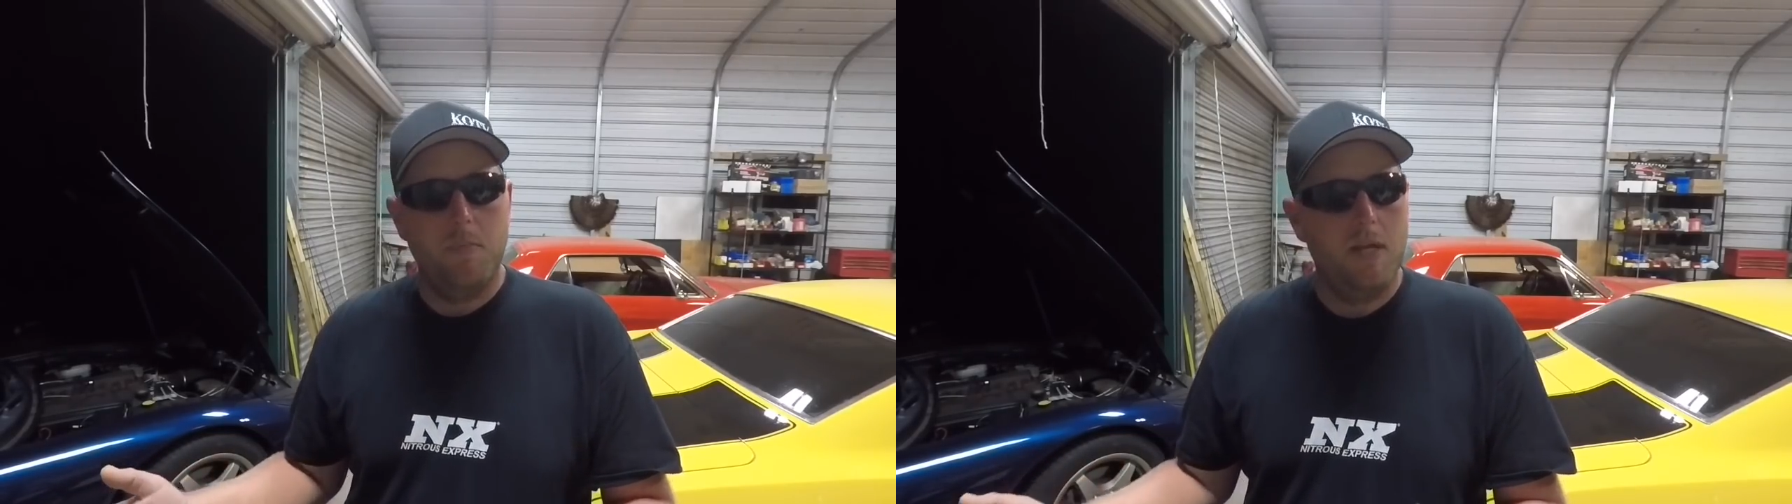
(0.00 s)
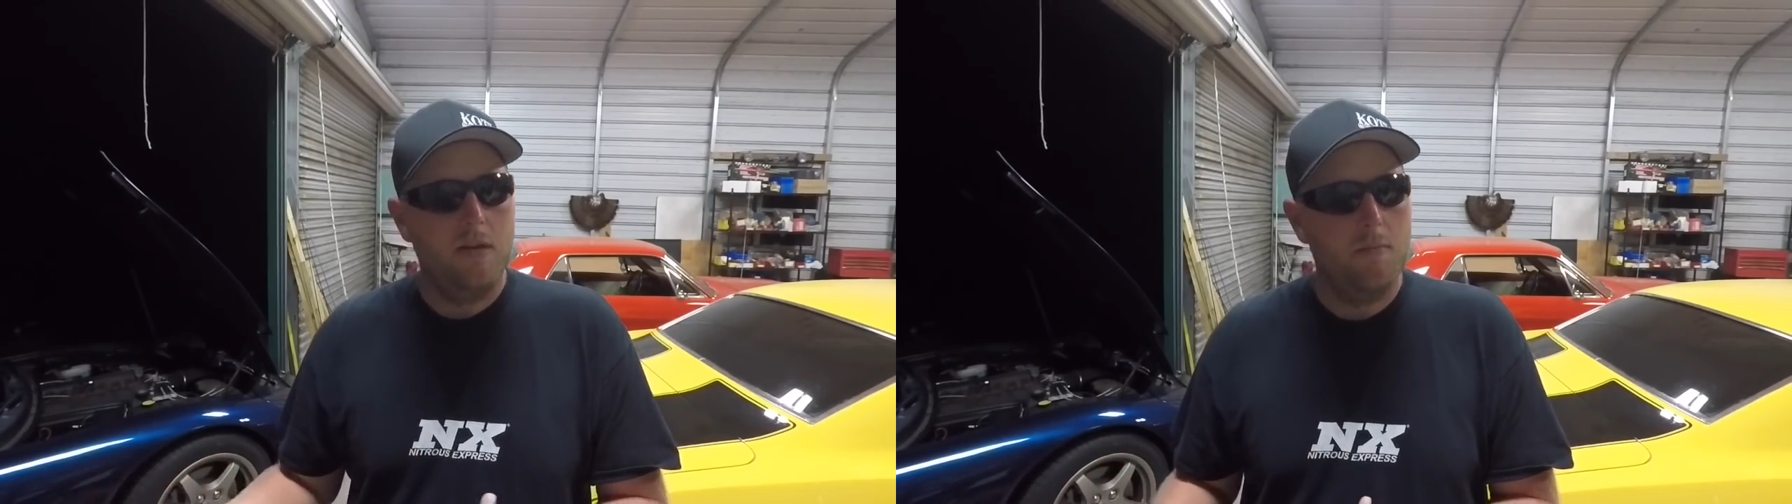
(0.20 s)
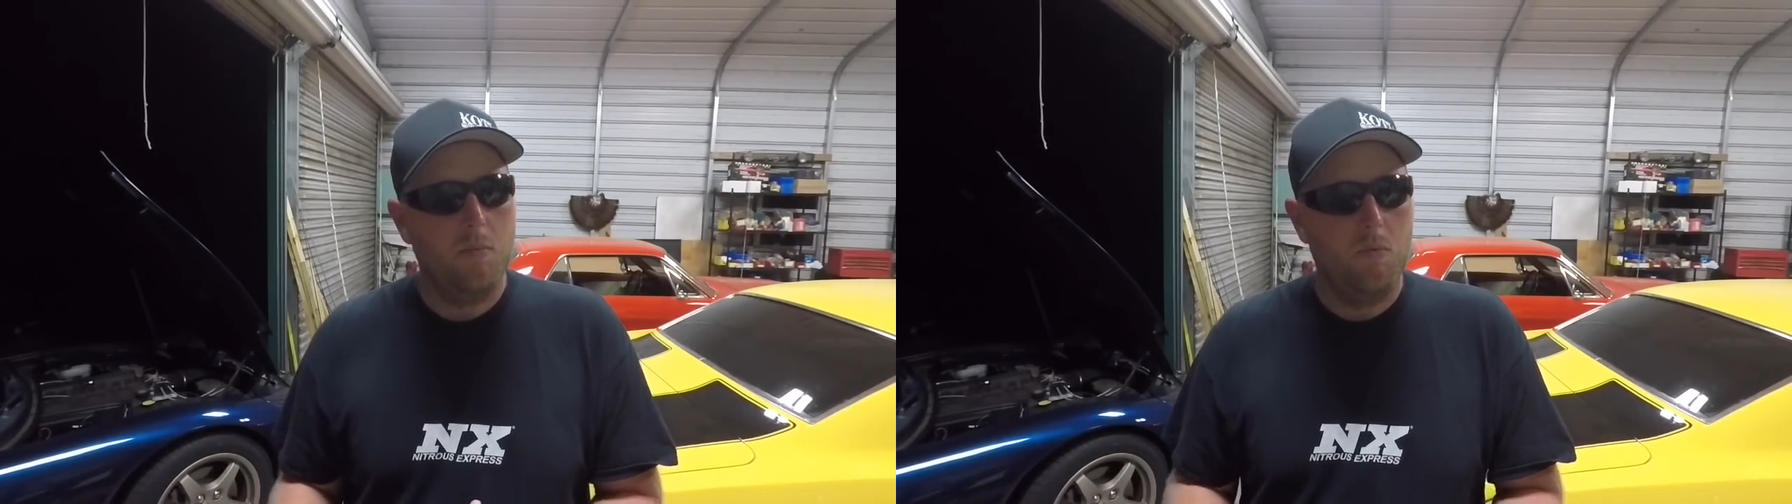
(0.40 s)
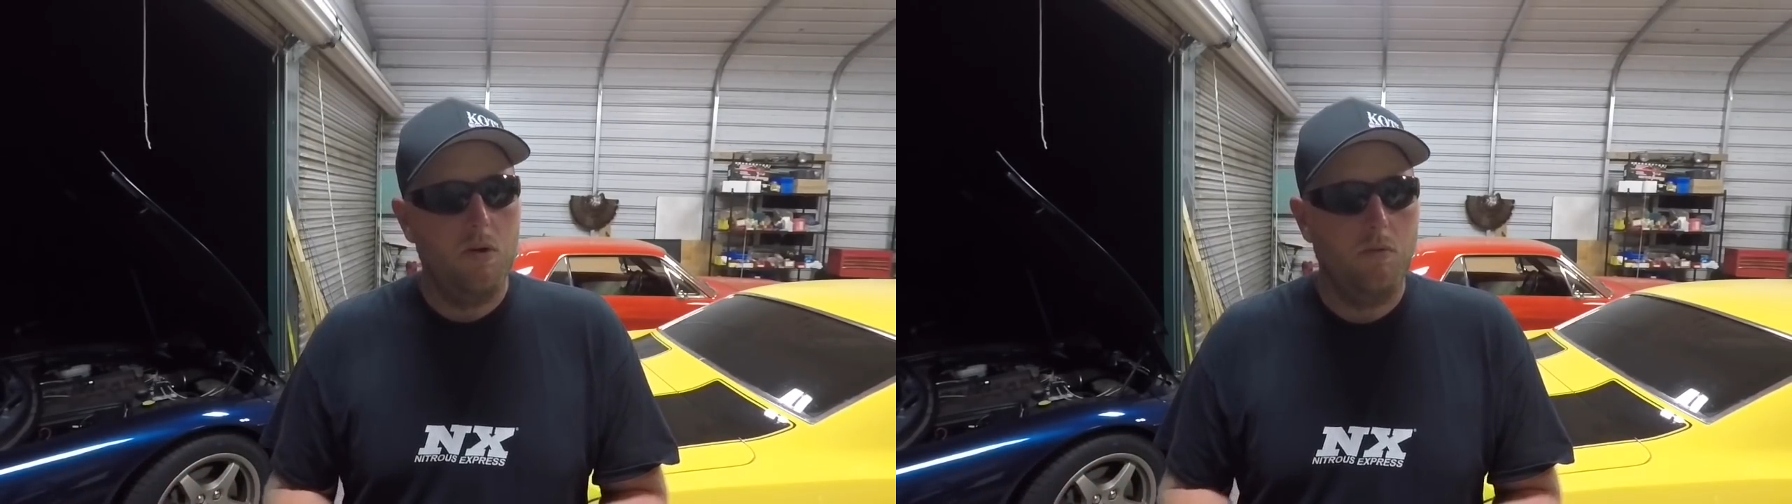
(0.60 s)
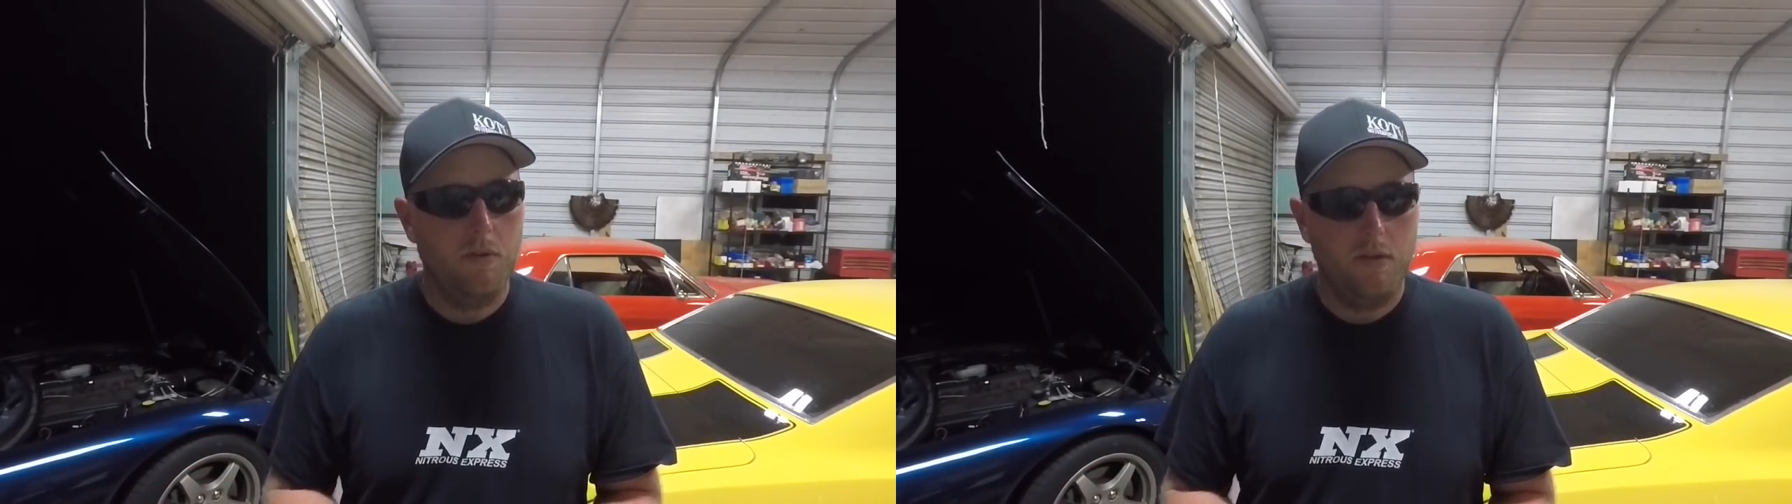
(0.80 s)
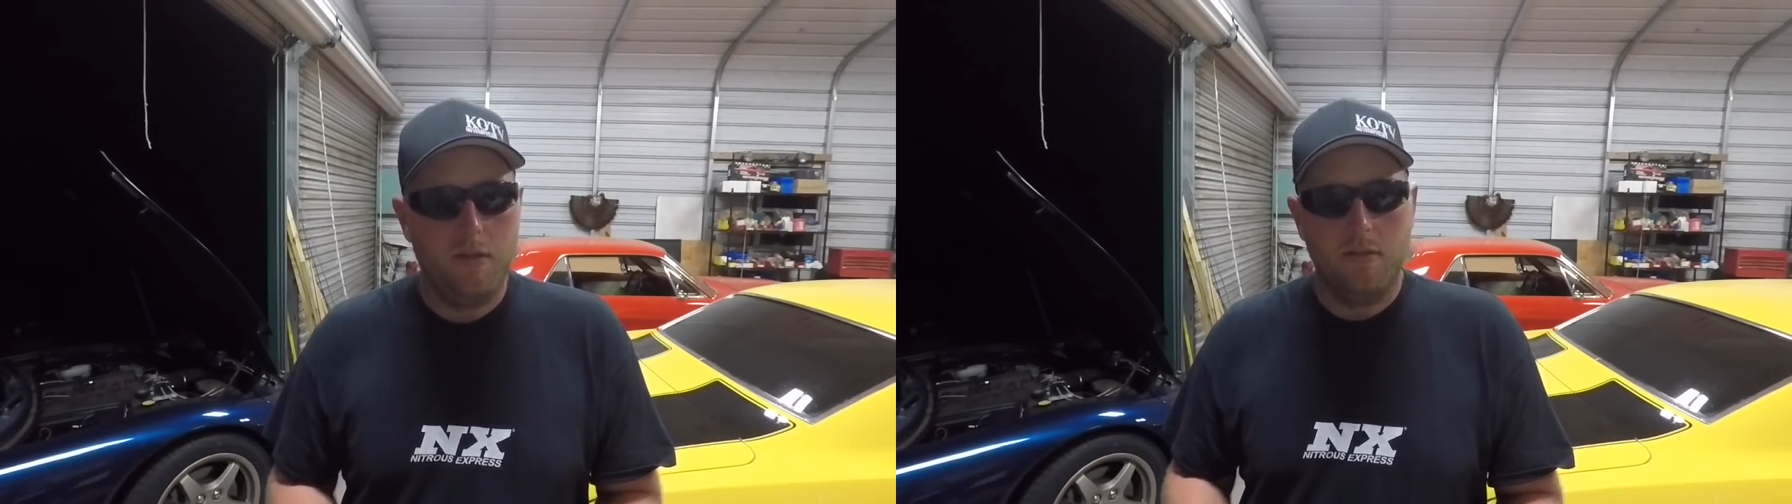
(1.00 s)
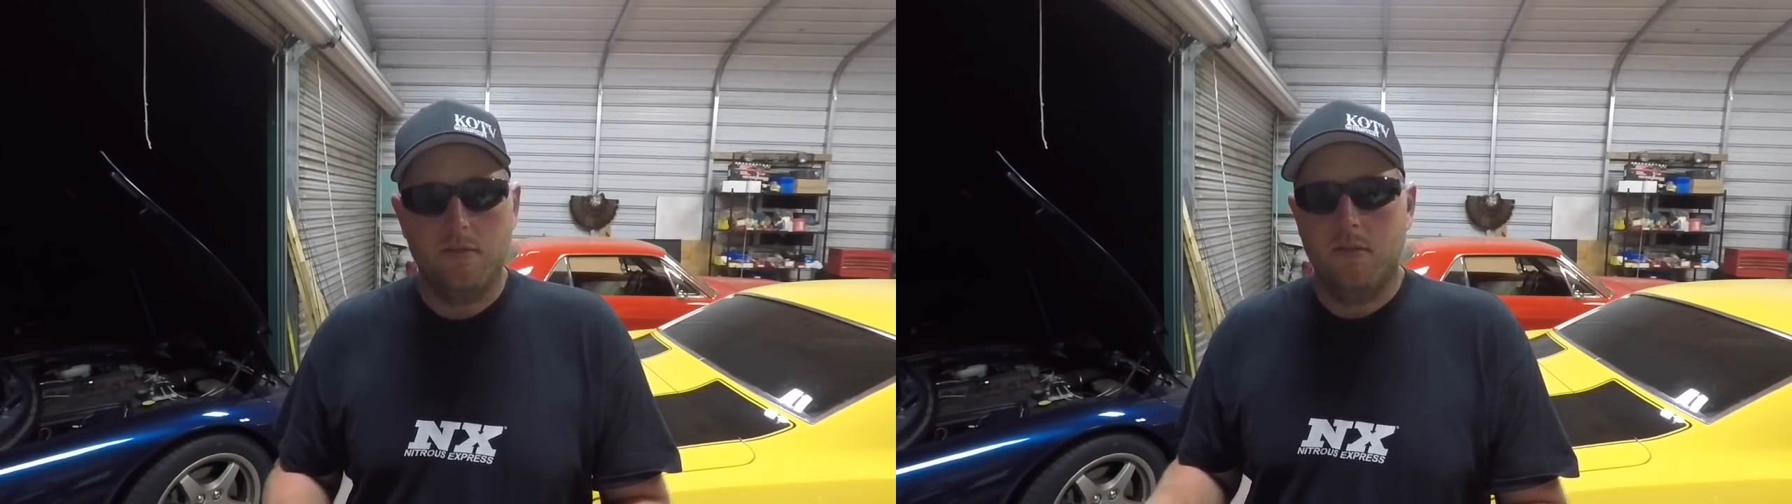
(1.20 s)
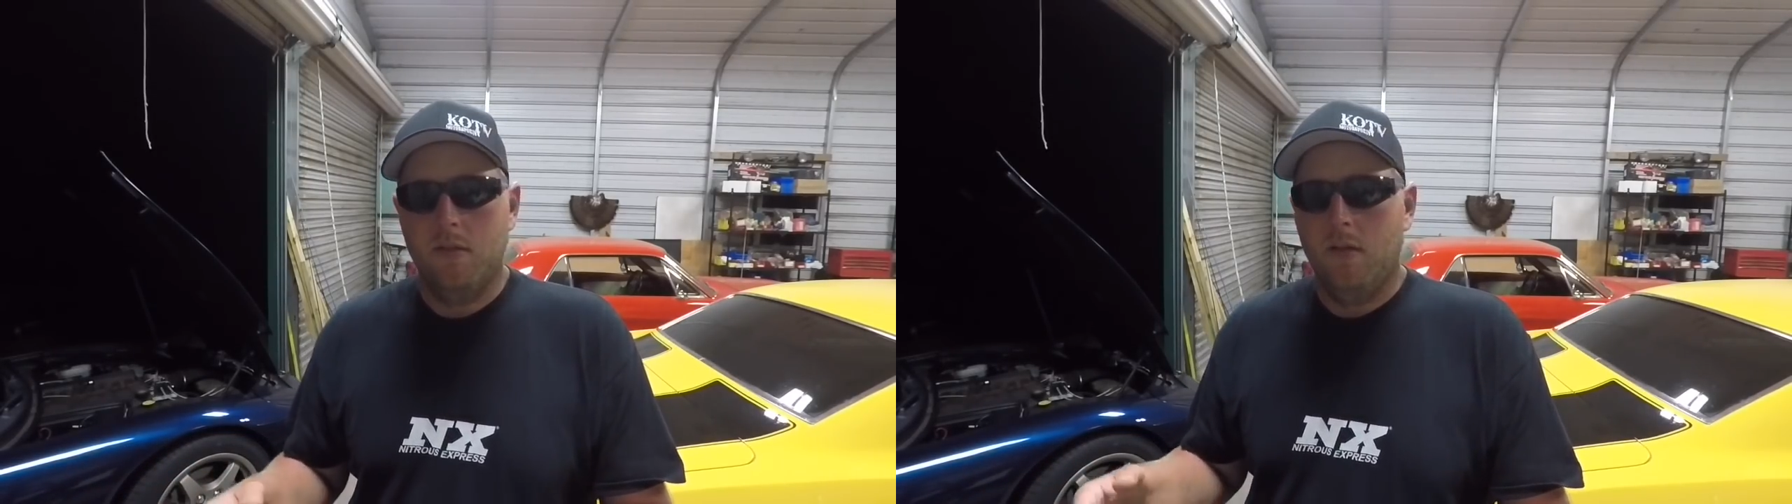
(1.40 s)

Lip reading: being number one on the list.